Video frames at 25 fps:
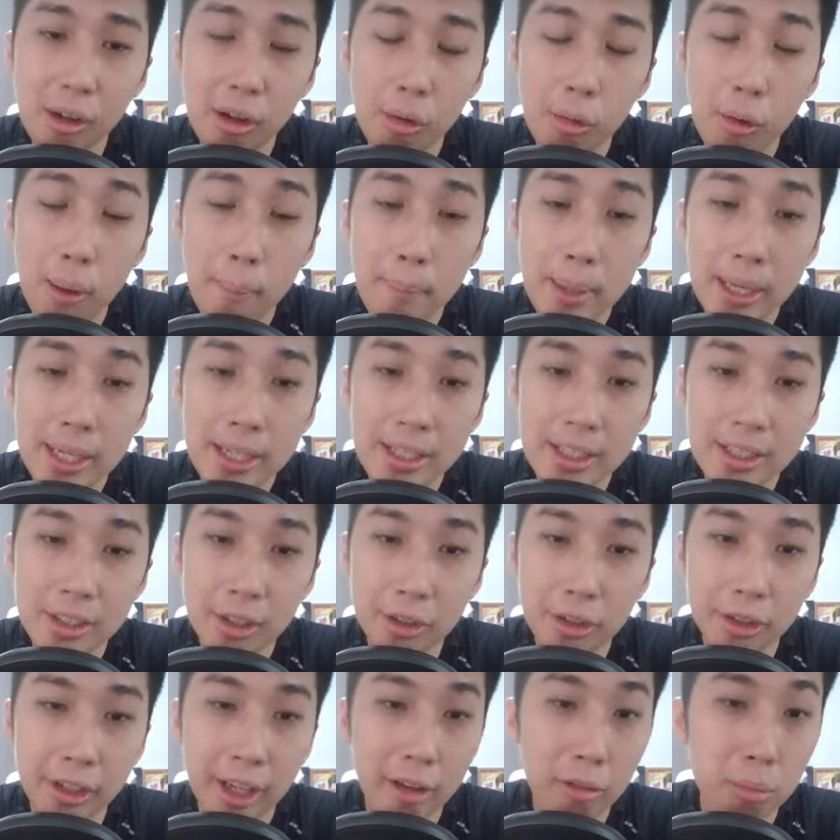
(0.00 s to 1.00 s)
1-bedders, or
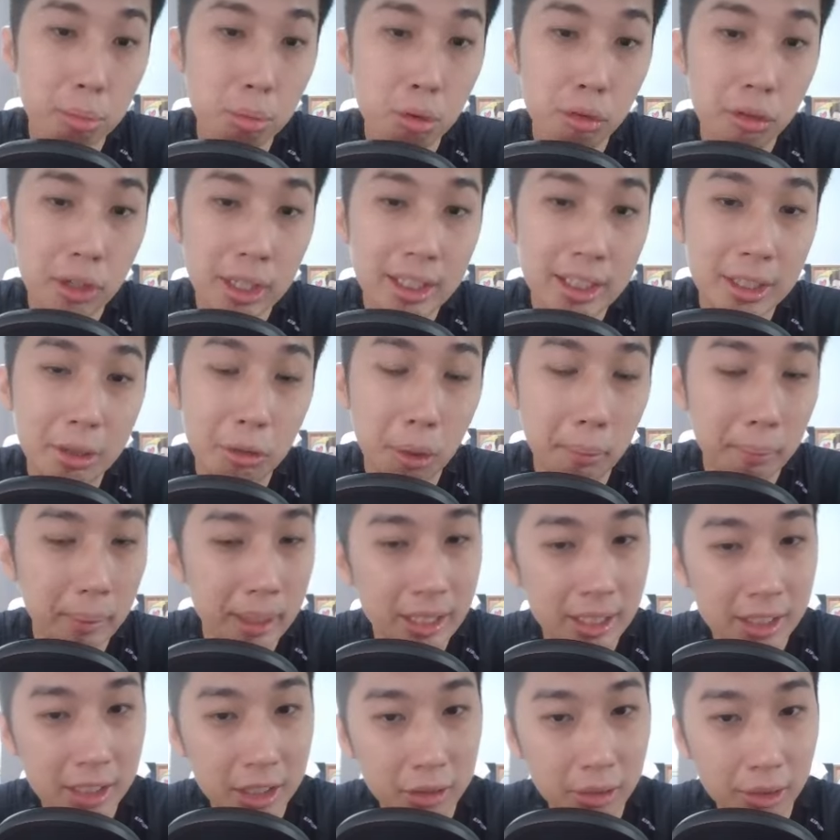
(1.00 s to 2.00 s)
you can have pool facing
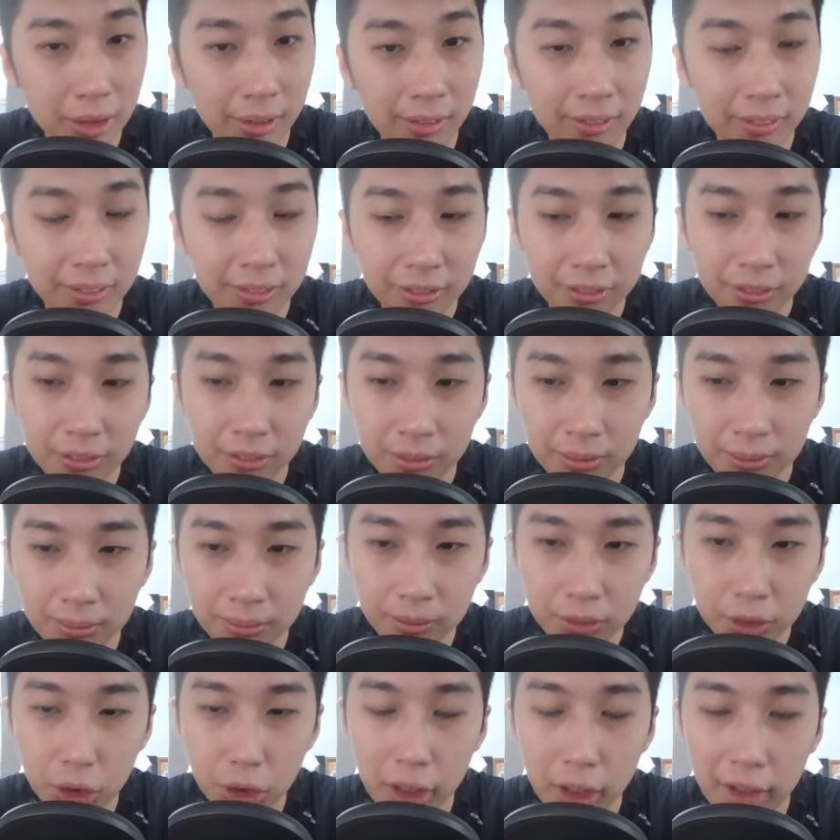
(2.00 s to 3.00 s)
1-bedders as well.
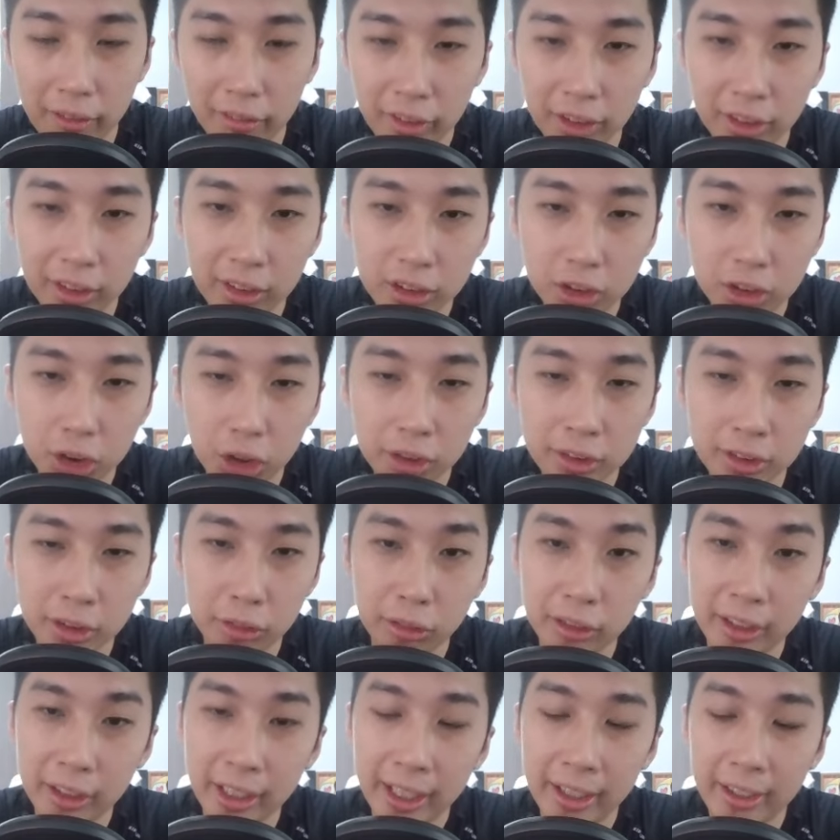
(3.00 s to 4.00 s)
So you have a choice
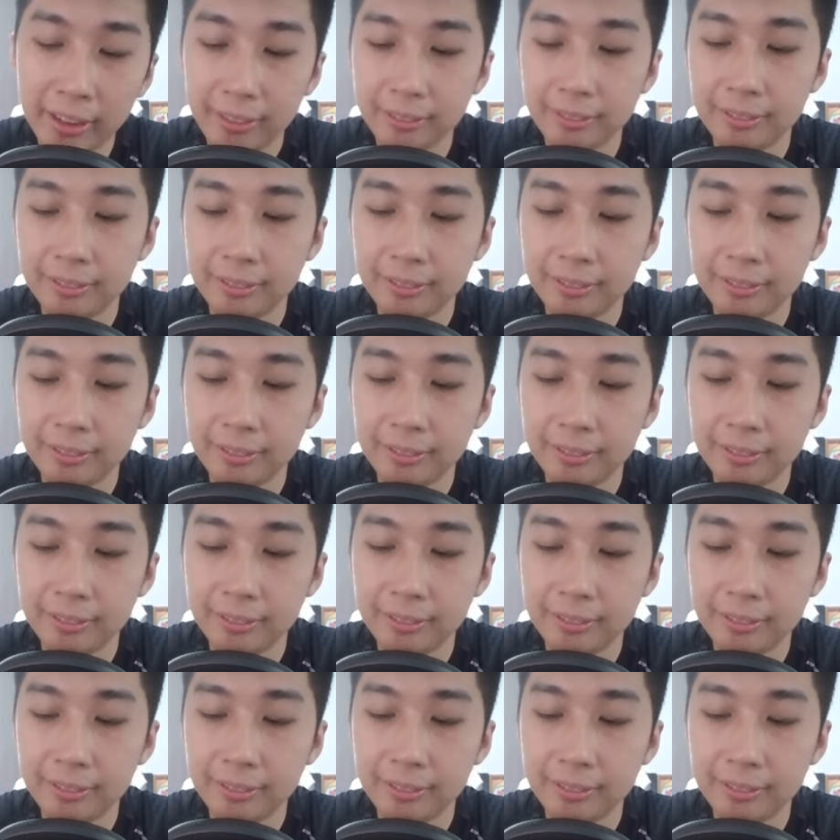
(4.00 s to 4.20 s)
over there.